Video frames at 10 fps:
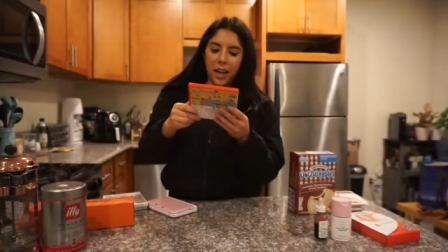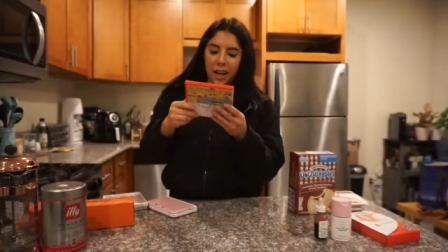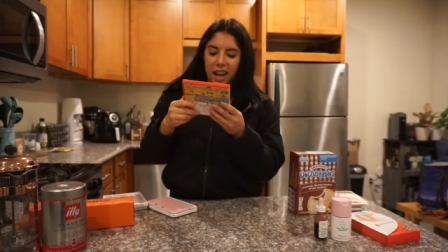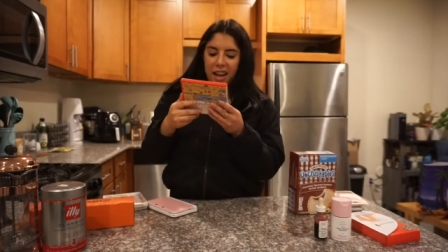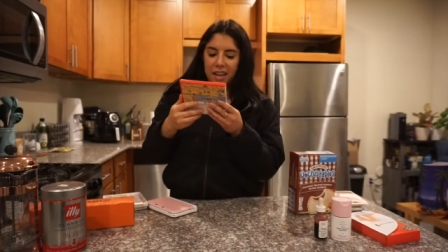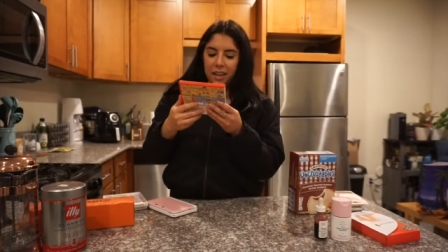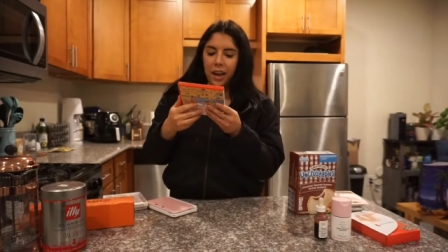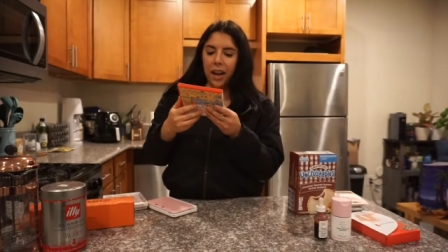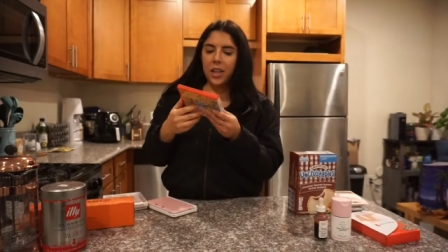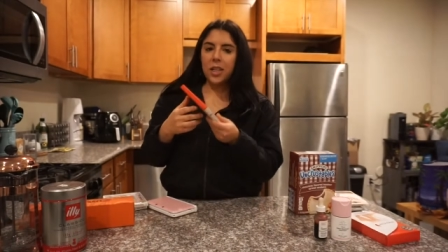And
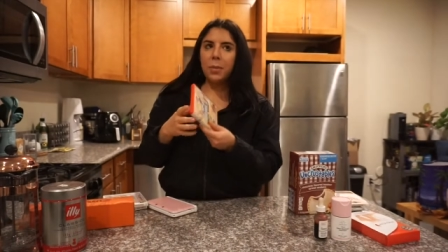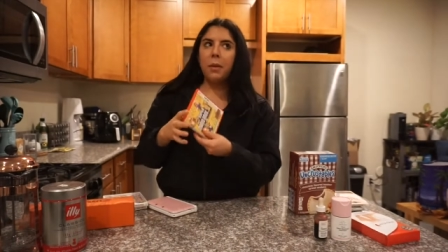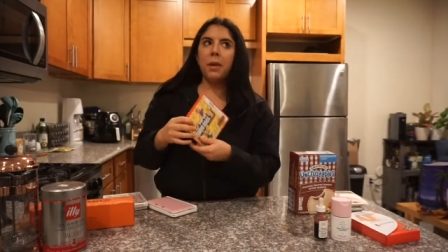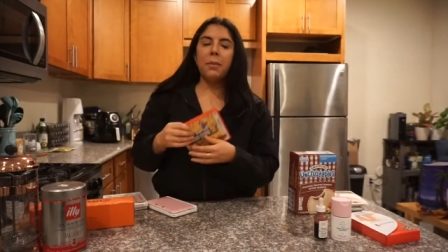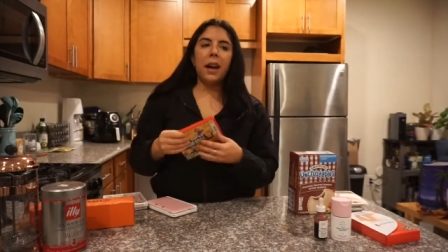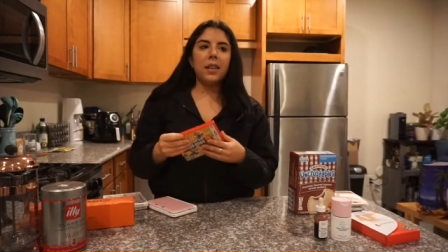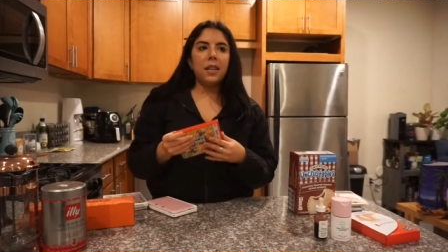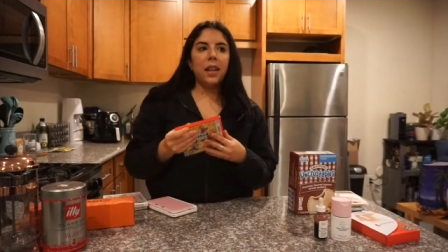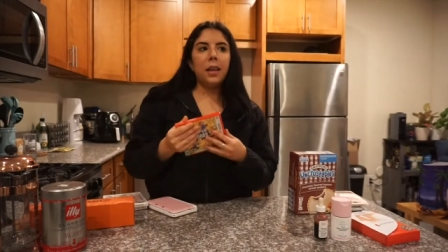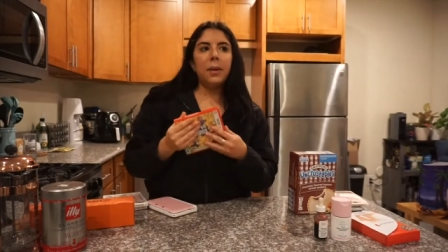yeah, it just brought me back
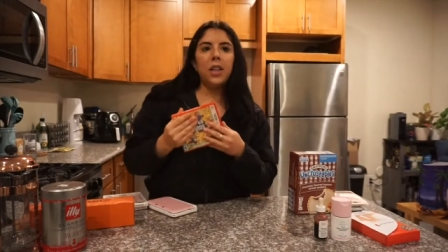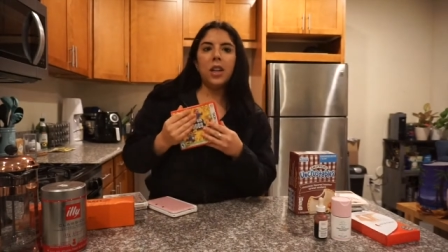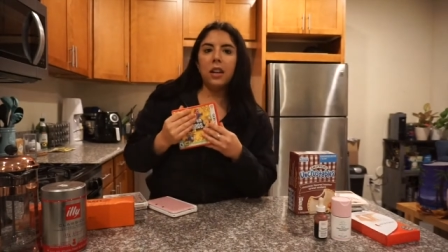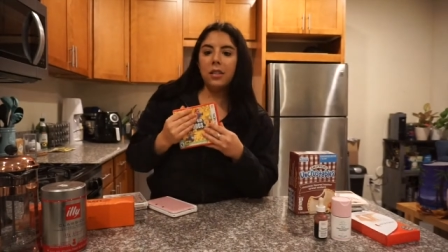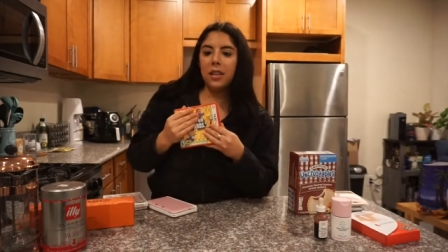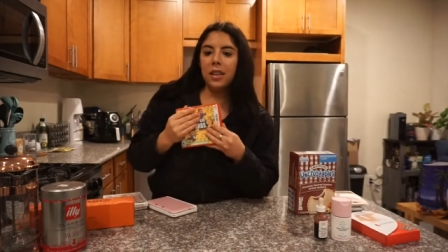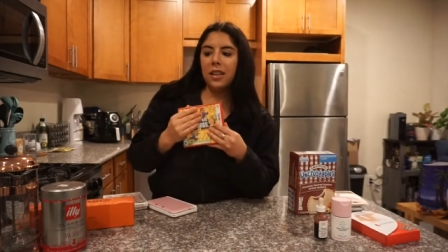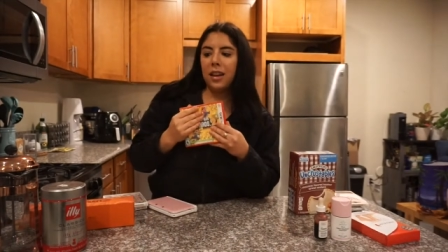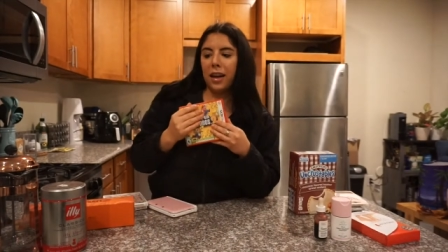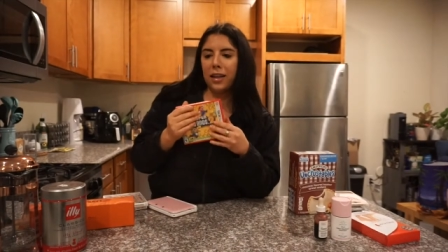to like my childhood in
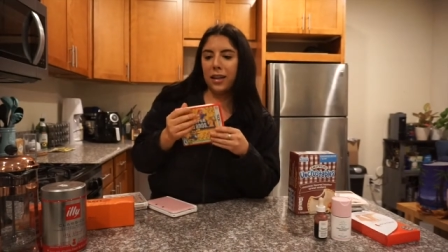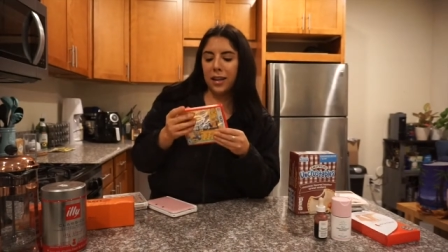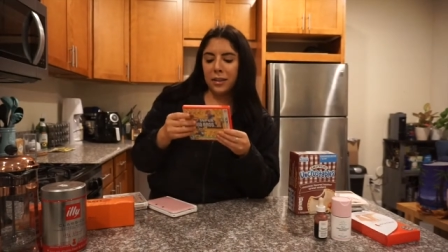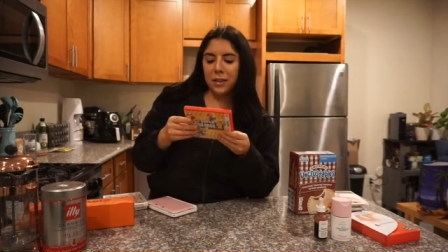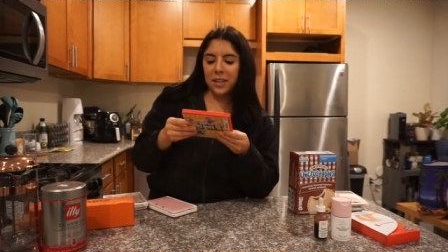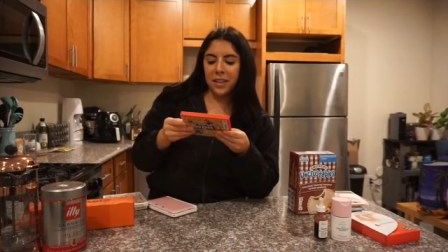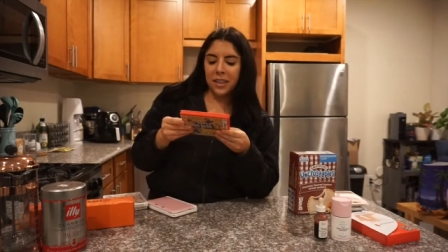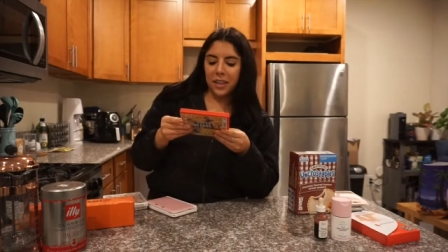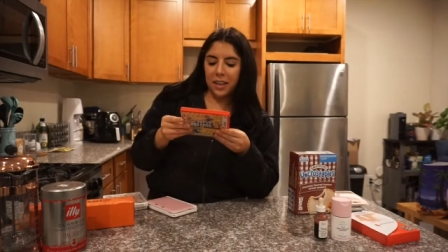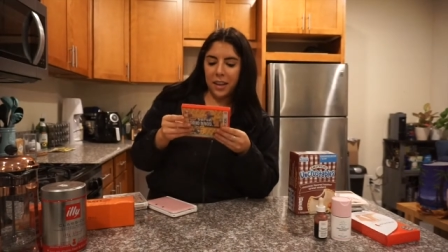the 90s.
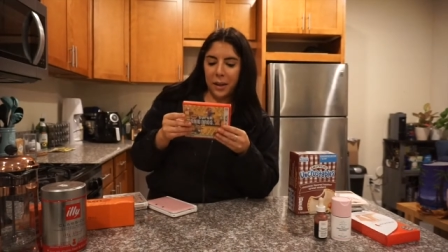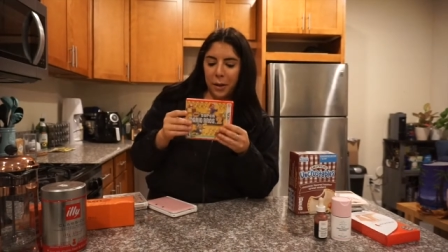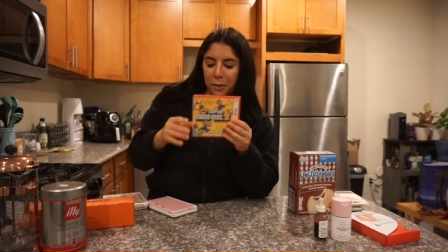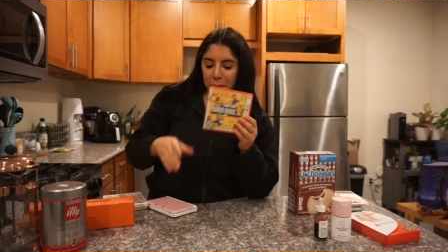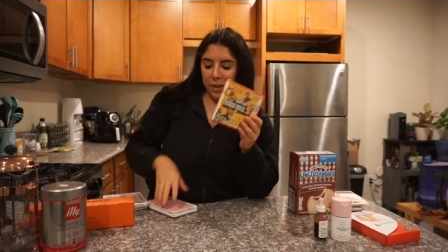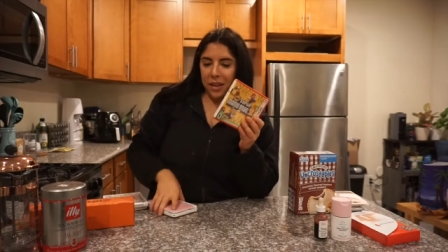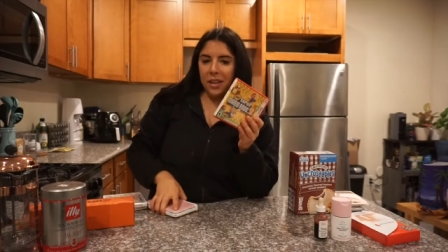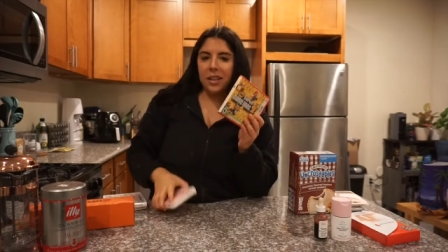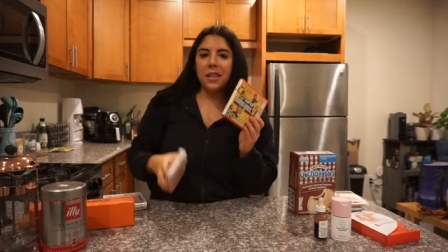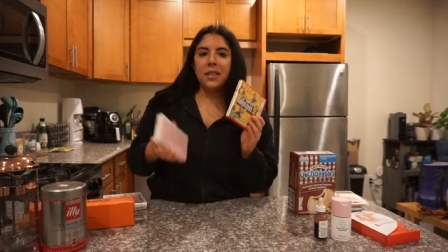Um,
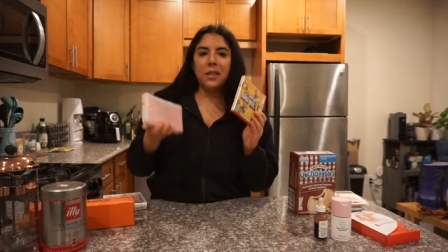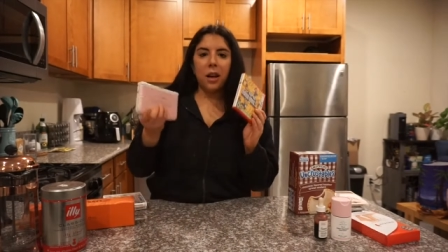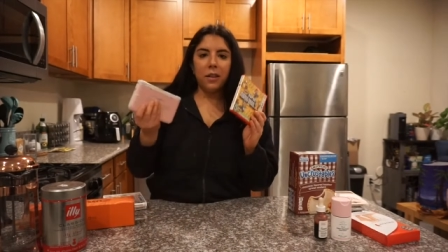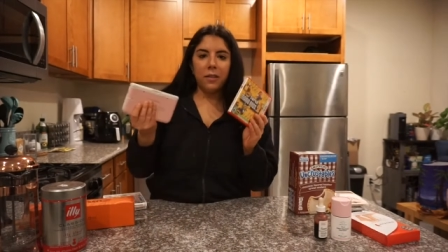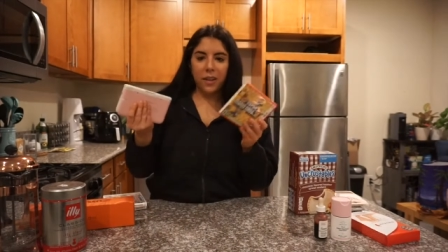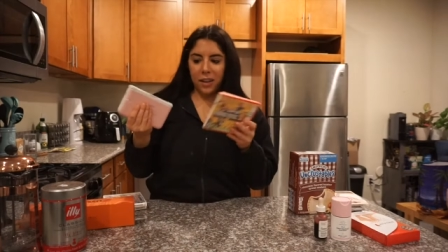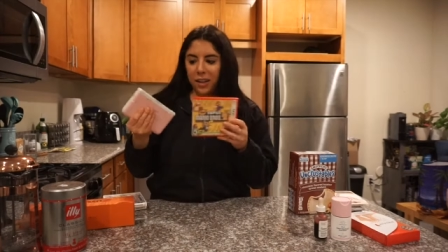this is a lot of fun.